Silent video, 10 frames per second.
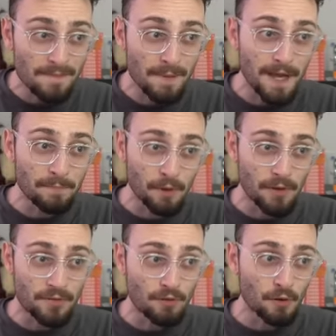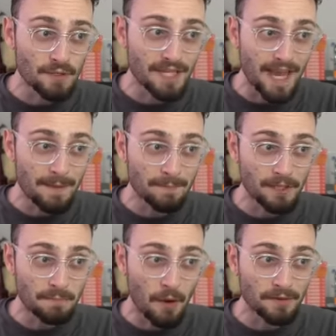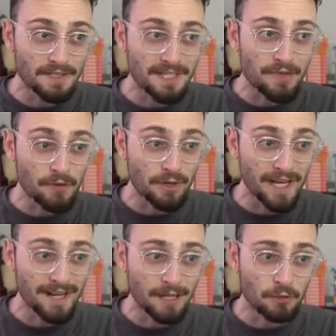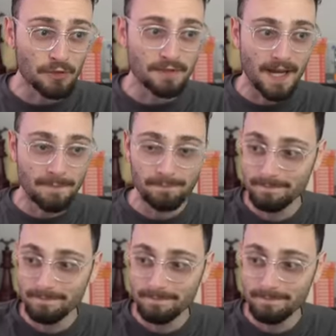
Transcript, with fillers: And my opponent throws the game because pawn to c3. And I lose on time.